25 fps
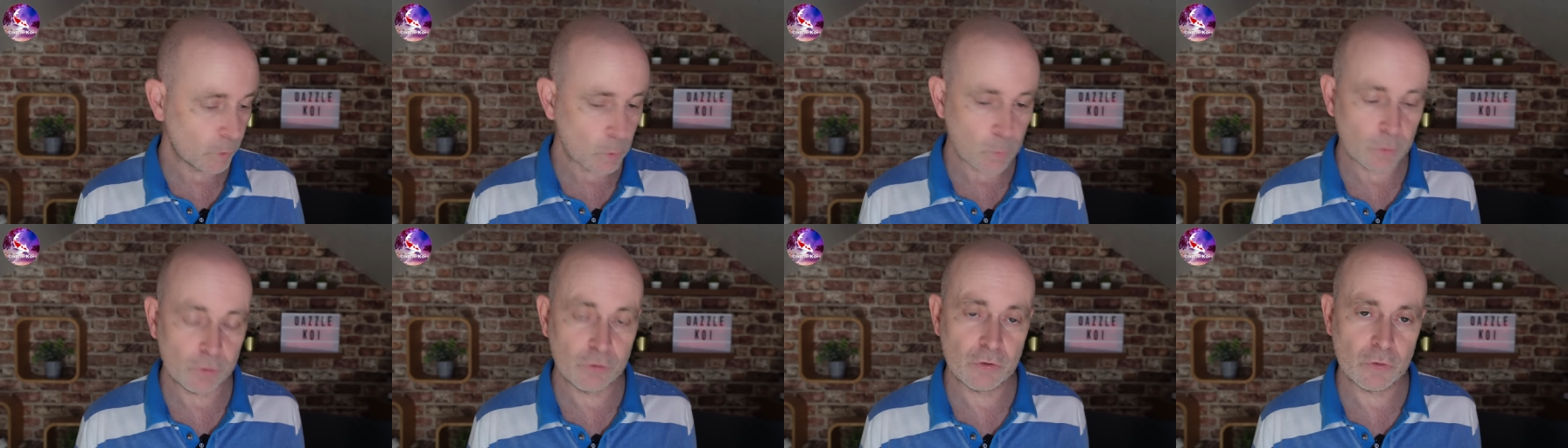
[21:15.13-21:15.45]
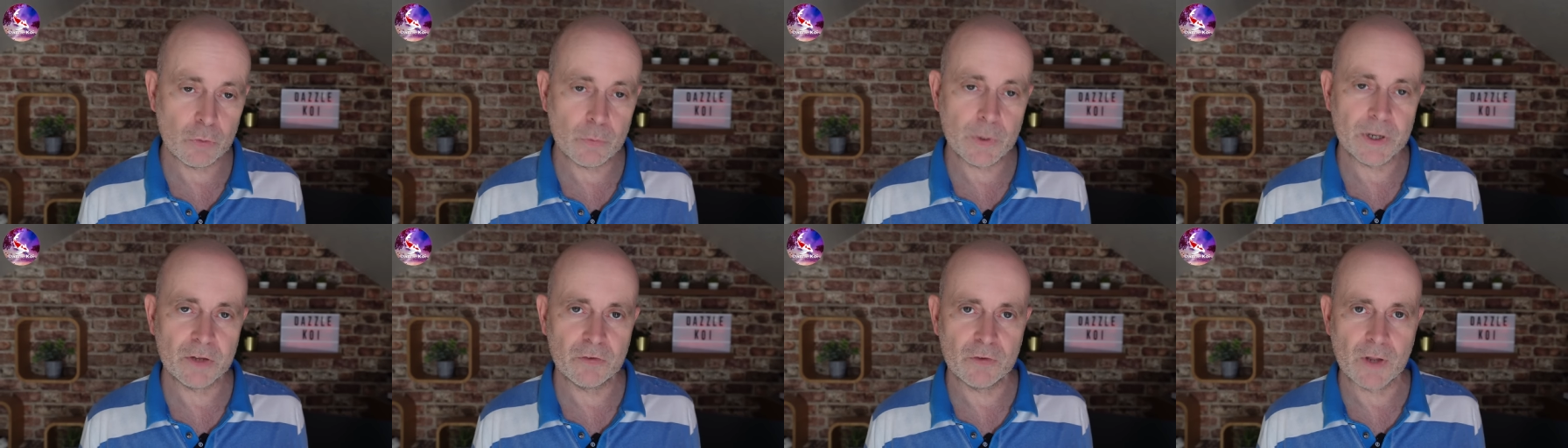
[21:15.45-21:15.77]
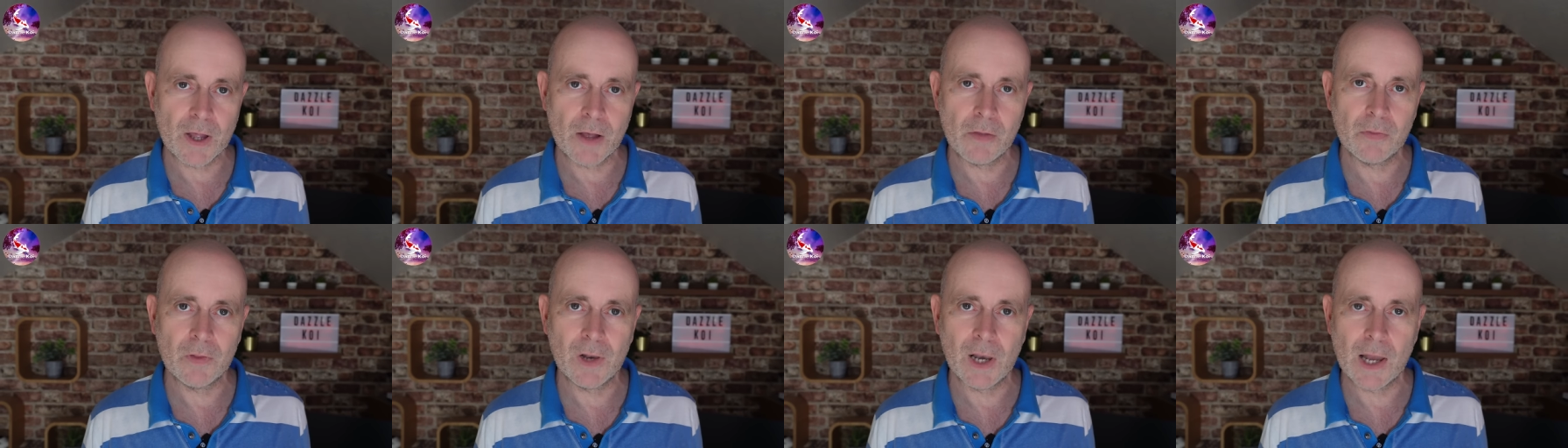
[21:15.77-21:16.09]
We're 2 weeks
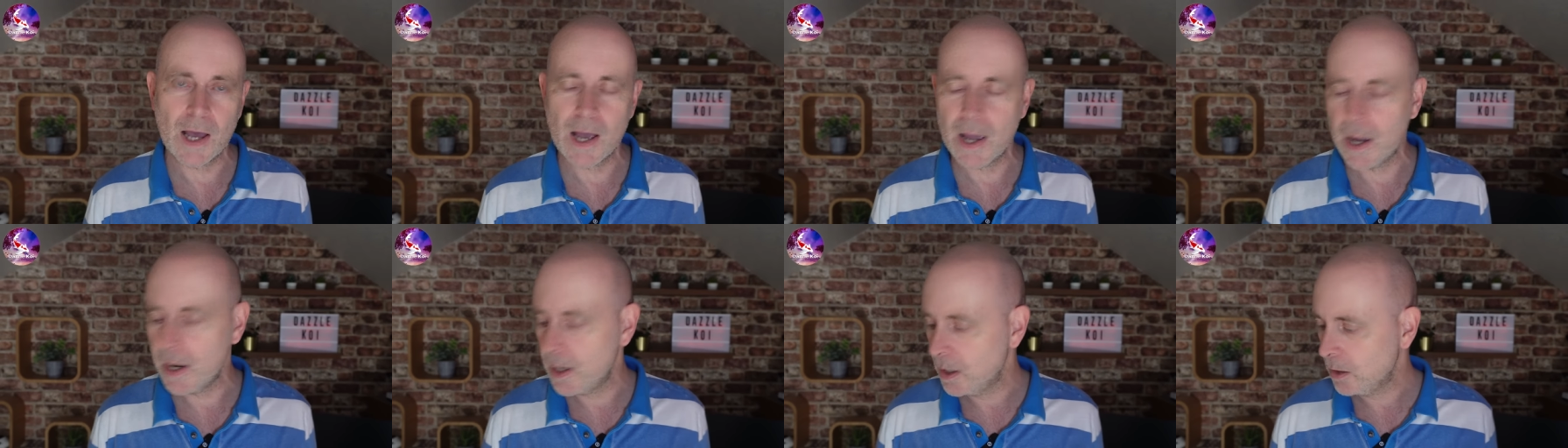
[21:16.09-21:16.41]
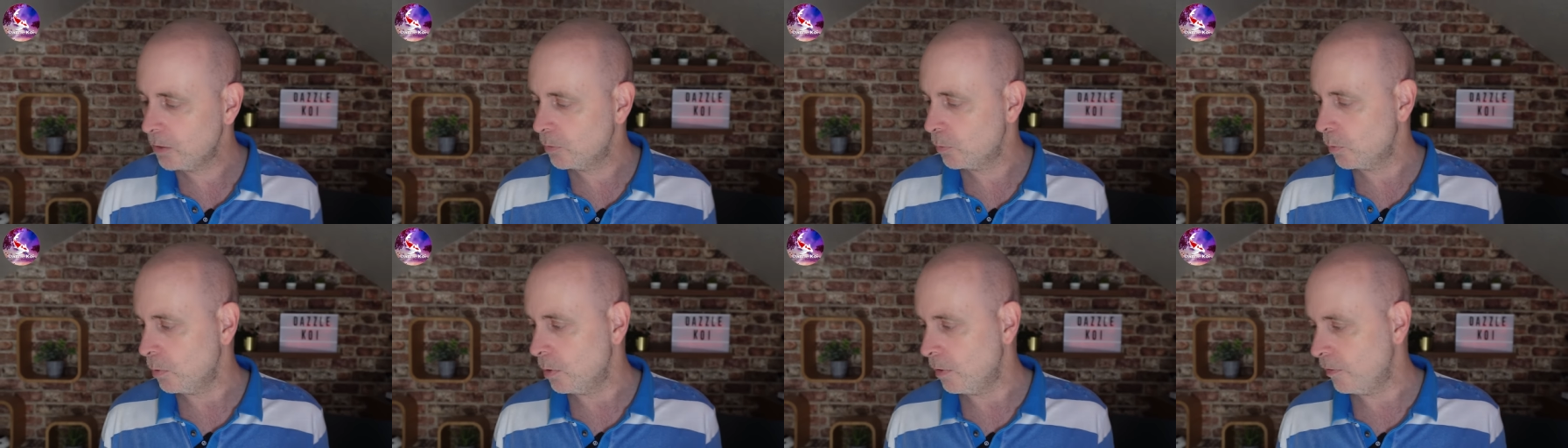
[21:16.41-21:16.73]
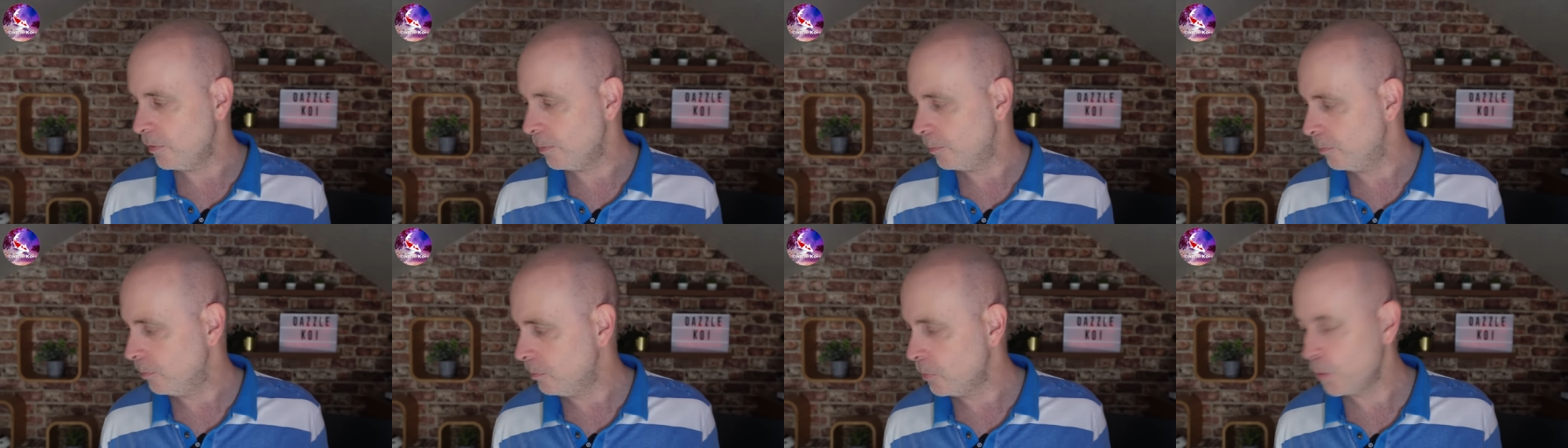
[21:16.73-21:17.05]
down the line,
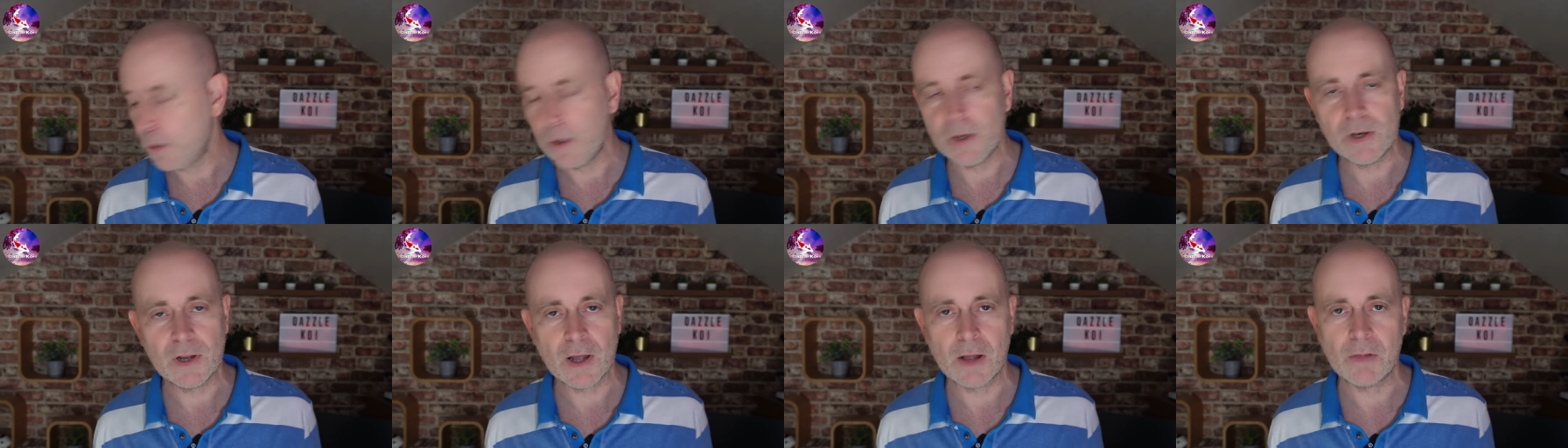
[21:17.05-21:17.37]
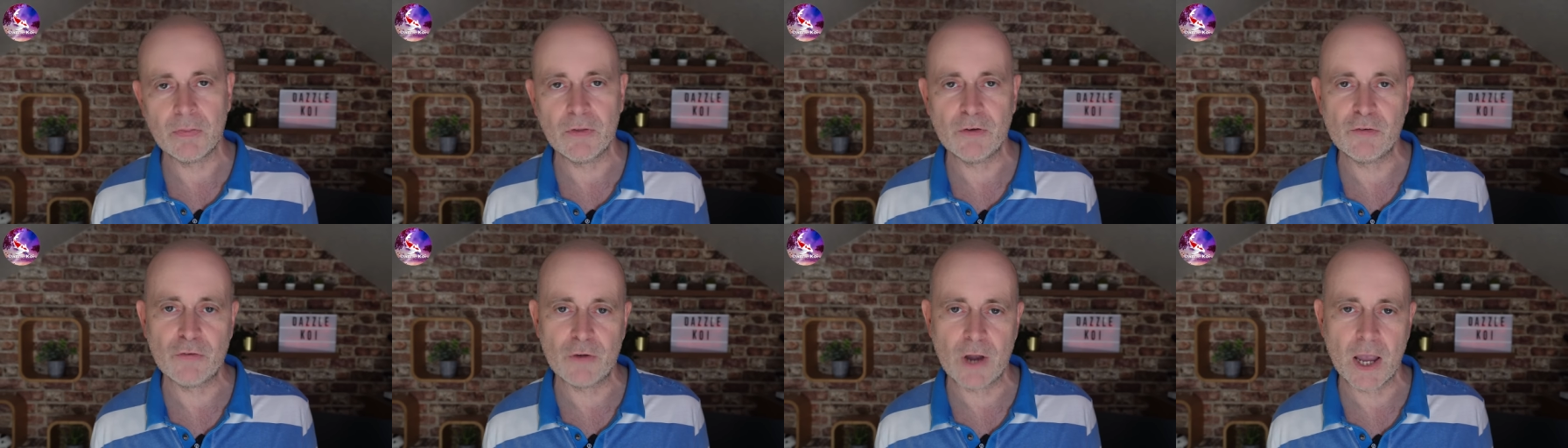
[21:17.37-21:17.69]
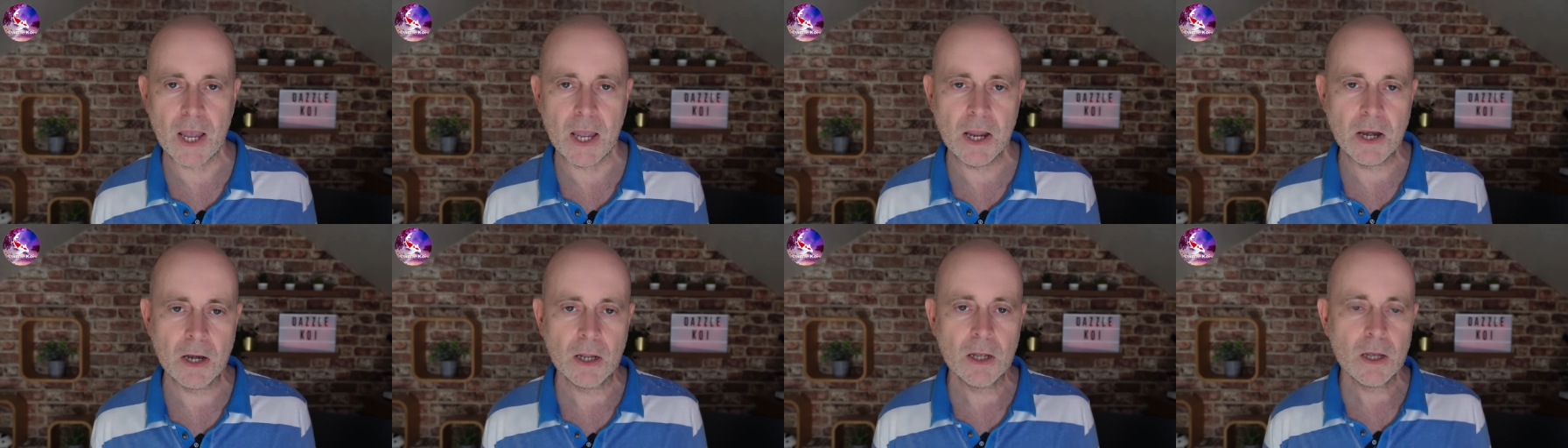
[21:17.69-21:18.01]
we're money down the
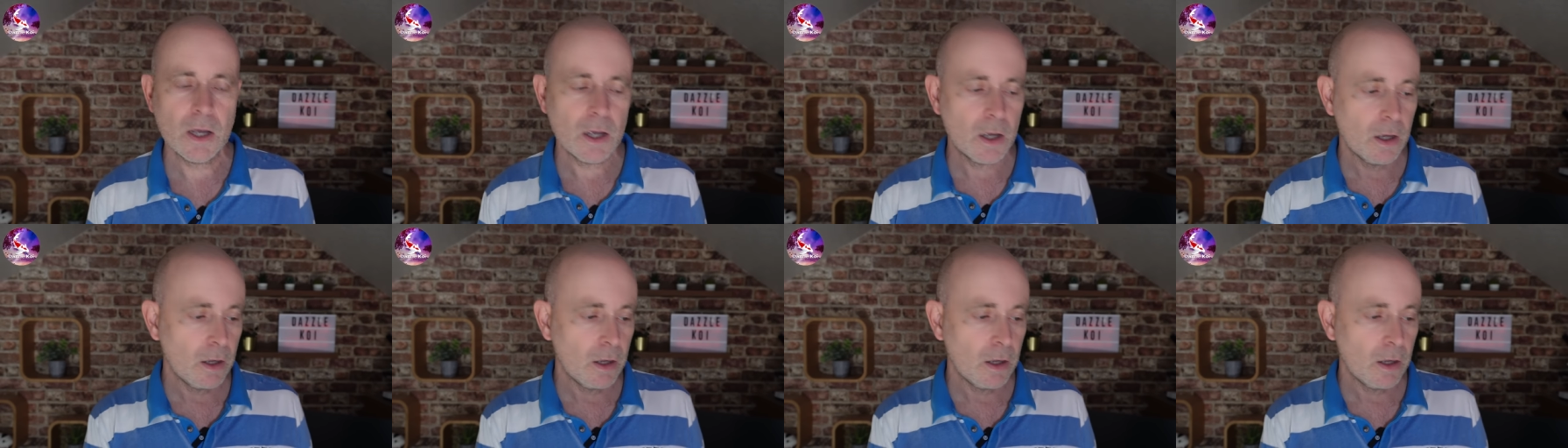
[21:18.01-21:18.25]
drain,